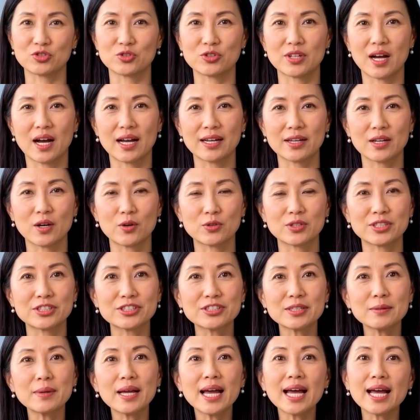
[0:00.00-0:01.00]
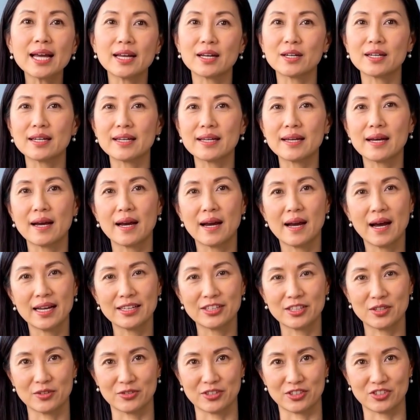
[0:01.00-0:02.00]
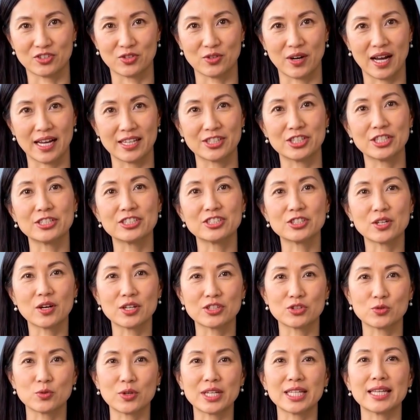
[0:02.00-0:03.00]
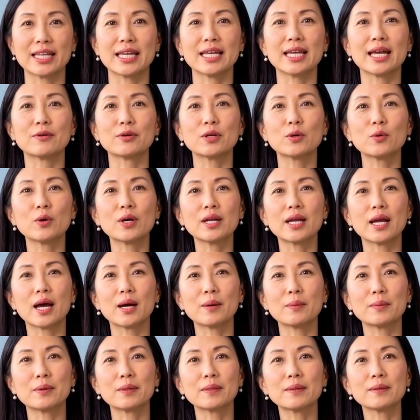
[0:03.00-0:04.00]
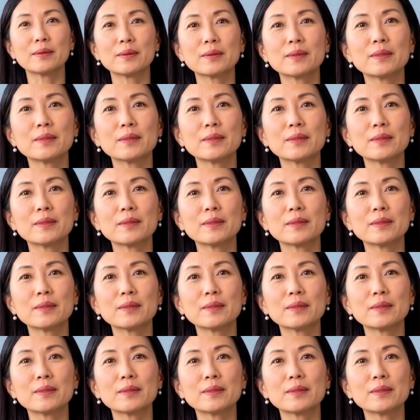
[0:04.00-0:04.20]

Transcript: do not notice the pattern until the scratching starts waking everyone up.